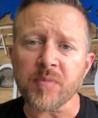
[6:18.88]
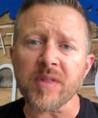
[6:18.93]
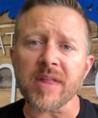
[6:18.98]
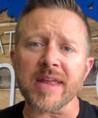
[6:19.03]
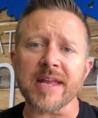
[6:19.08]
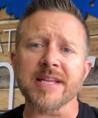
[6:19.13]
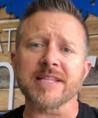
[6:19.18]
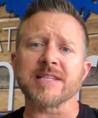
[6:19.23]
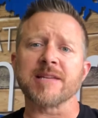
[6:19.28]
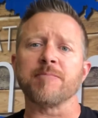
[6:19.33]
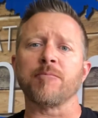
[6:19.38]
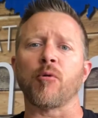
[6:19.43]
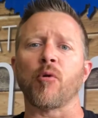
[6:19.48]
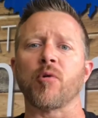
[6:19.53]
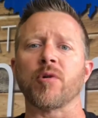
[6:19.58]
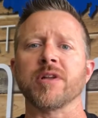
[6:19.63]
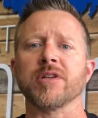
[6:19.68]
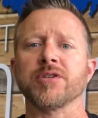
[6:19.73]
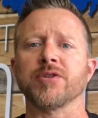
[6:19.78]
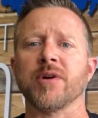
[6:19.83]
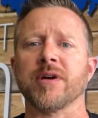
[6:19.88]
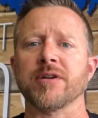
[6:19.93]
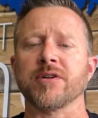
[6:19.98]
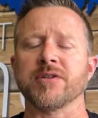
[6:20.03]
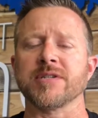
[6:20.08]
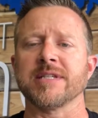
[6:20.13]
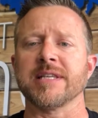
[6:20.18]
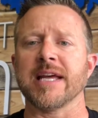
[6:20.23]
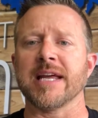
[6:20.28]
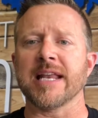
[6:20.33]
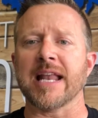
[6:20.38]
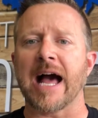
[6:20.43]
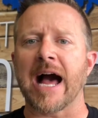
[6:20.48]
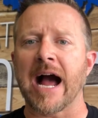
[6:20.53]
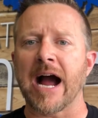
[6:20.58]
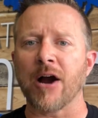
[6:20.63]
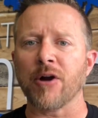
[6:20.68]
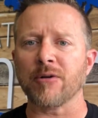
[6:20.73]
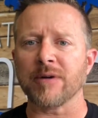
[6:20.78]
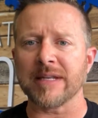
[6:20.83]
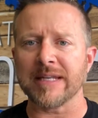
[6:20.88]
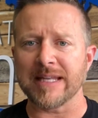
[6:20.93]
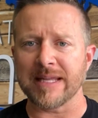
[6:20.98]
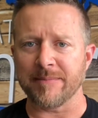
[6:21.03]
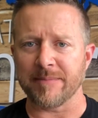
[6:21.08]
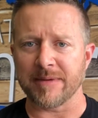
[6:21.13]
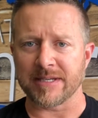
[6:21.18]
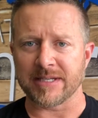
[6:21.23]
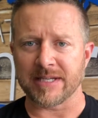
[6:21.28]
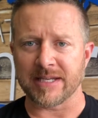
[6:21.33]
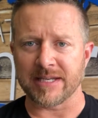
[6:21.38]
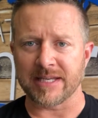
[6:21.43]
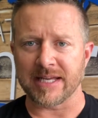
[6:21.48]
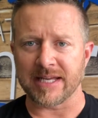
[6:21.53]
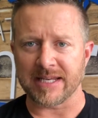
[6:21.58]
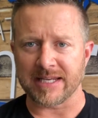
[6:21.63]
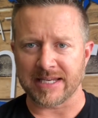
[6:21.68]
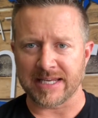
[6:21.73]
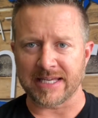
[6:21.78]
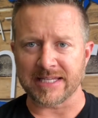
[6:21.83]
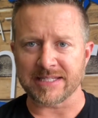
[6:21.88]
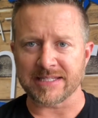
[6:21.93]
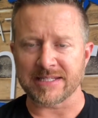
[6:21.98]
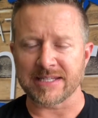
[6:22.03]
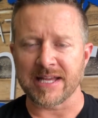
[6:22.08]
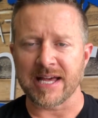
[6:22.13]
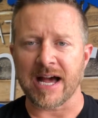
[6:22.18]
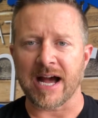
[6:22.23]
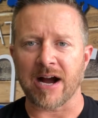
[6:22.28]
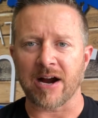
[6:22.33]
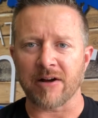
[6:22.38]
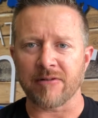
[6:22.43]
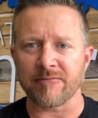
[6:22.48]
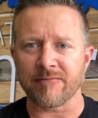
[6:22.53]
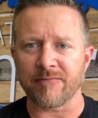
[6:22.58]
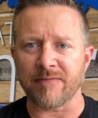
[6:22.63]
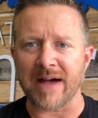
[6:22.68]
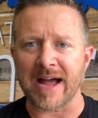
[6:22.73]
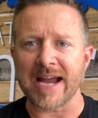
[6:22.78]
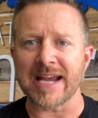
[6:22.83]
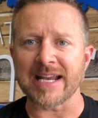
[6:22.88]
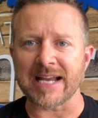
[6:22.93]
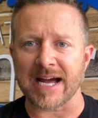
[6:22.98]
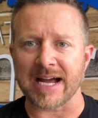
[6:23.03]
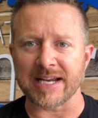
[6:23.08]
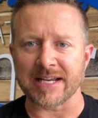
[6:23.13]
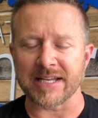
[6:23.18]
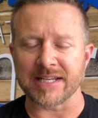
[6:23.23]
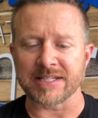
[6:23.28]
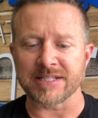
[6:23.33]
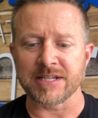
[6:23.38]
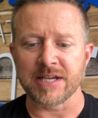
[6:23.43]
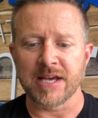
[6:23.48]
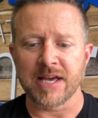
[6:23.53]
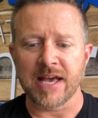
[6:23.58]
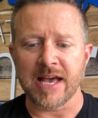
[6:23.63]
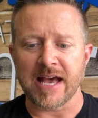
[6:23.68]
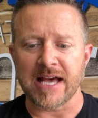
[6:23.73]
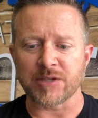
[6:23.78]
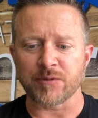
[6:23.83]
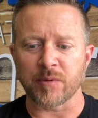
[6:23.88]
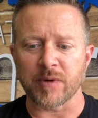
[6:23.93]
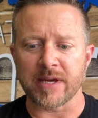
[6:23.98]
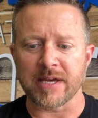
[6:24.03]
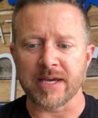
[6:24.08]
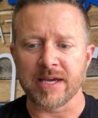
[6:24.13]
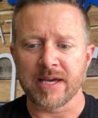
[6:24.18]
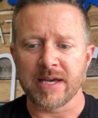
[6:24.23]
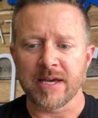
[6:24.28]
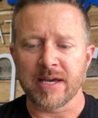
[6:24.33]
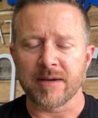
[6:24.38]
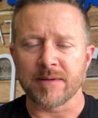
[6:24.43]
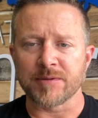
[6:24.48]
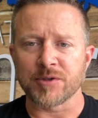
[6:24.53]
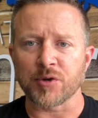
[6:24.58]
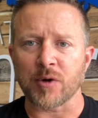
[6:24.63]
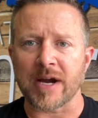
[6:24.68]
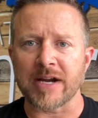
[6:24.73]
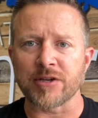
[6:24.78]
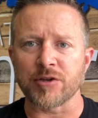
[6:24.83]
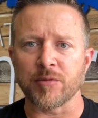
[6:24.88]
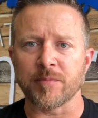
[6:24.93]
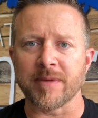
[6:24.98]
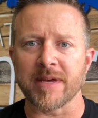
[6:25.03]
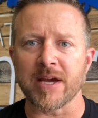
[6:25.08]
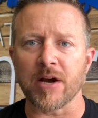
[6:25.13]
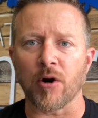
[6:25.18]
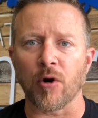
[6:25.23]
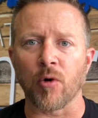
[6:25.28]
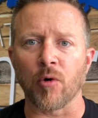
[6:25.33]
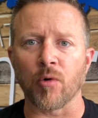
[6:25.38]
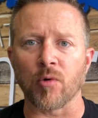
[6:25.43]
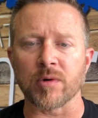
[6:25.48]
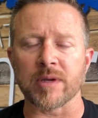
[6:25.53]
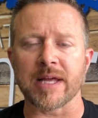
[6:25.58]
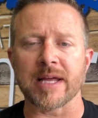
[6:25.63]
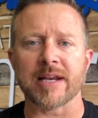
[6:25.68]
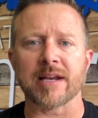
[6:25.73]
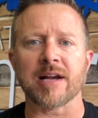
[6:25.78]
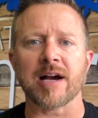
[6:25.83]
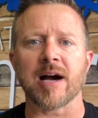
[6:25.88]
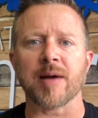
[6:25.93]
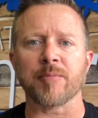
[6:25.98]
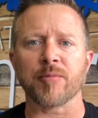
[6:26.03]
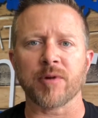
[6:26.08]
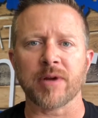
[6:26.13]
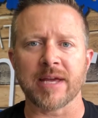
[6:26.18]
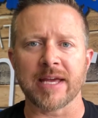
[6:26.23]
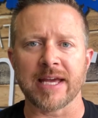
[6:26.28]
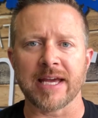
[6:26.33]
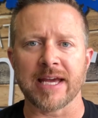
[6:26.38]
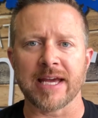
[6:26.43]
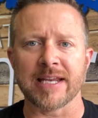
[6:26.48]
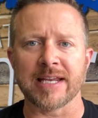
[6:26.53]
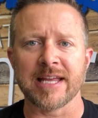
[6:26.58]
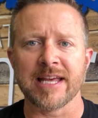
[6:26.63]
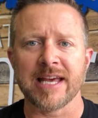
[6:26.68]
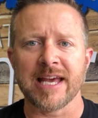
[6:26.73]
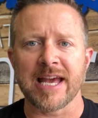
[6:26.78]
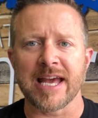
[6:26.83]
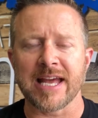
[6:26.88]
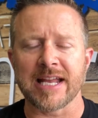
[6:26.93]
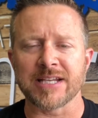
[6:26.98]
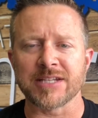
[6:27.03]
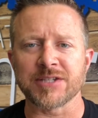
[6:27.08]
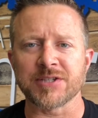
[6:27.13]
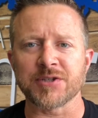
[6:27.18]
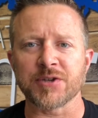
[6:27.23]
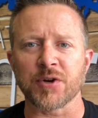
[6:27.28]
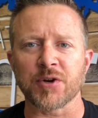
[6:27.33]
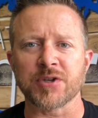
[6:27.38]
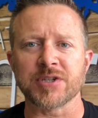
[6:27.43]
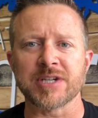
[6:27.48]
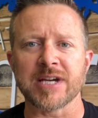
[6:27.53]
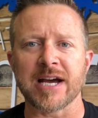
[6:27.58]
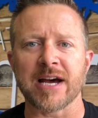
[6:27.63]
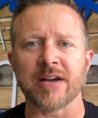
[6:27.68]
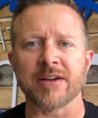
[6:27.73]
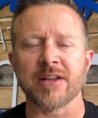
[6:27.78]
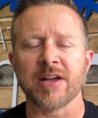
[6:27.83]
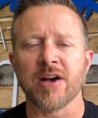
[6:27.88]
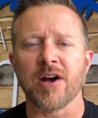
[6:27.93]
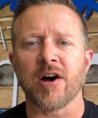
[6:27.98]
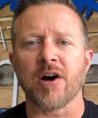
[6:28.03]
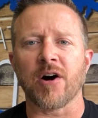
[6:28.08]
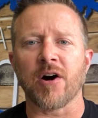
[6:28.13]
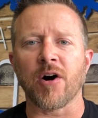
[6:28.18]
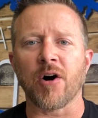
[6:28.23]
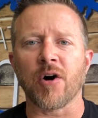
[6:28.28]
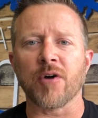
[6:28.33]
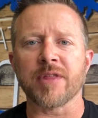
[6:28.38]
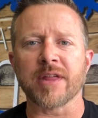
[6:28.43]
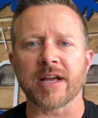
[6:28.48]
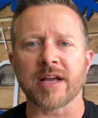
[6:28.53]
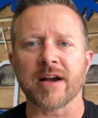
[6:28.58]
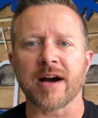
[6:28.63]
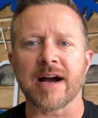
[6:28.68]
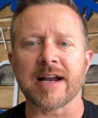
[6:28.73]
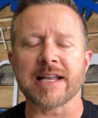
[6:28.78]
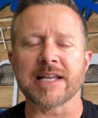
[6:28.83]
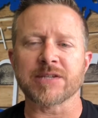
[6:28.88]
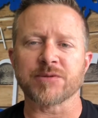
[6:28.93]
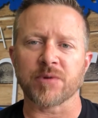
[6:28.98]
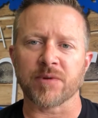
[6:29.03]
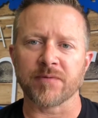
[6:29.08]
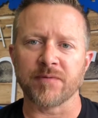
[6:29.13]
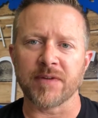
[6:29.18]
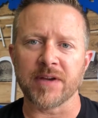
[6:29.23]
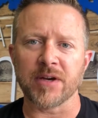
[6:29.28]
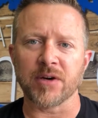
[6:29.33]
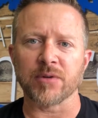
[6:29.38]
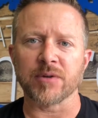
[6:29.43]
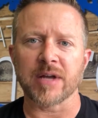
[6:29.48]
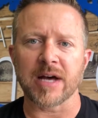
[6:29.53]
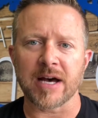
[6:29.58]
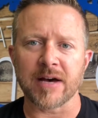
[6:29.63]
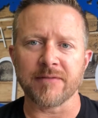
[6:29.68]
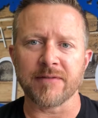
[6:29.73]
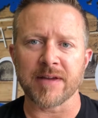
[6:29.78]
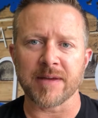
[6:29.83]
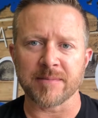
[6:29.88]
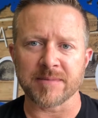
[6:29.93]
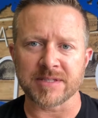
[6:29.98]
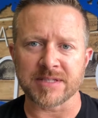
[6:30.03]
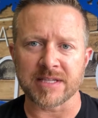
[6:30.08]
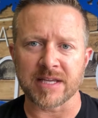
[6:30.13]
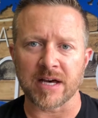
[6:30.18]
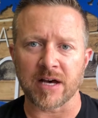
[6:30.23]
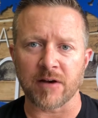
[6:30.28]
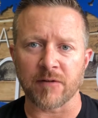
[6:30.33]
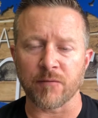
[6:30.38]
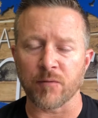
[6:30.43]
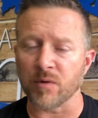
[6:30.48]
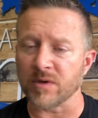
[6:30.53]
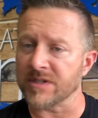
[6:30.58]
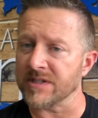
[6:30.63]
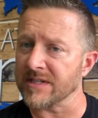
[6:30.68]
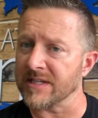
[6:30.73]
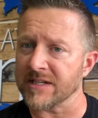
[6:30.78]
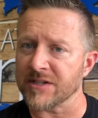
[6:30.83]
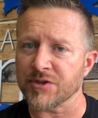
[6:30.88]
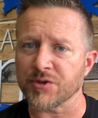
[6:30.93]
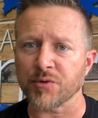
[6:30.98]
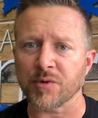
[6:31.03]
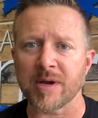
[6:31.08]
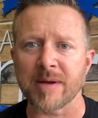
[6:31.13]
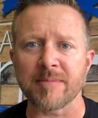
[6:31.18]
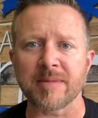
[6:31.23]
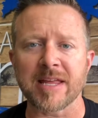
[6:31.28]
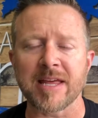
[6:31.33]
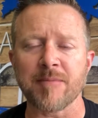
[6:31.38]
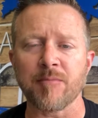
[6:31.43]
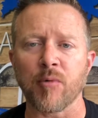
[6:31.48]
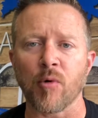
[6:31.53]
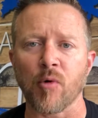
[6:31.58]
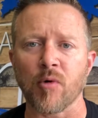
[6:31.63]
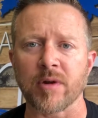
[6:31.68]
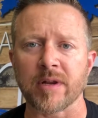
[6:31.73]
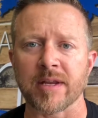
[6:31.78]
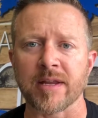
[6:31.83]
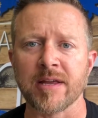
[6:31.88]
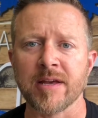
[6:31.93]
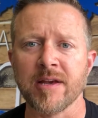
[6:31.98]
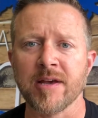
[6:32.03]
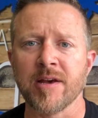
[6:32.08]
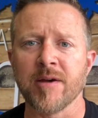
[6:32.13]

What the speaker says: it is important to understand our limitedness, our finiteness, as we try to behold and comprehend and search out all that God has revealed of Himself, which is extremely important,